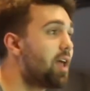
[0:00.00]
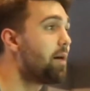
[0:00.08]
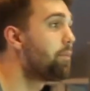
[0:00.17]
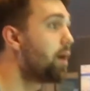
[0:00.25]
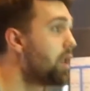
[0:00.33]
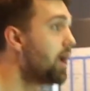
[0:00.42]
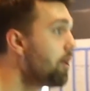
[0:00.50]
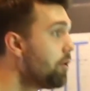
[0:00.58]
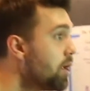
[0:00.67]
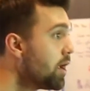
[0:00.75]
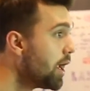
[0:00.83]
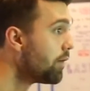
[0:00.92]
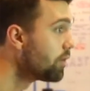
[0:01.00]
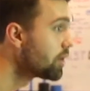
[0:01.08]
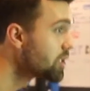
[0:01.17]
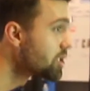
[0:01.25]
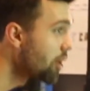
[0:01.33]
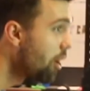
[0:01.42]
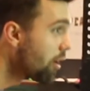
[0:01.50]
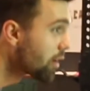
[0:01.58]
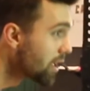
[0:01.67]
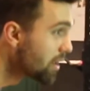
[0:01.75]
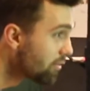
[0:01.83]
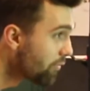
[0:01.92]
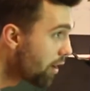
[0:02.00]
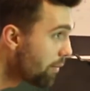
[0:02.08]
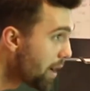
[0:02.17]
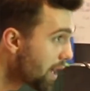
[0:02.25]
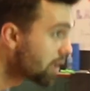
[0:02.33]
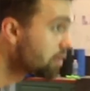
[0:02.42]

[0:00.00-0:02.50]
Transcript: that butt out, and really just arcing as far back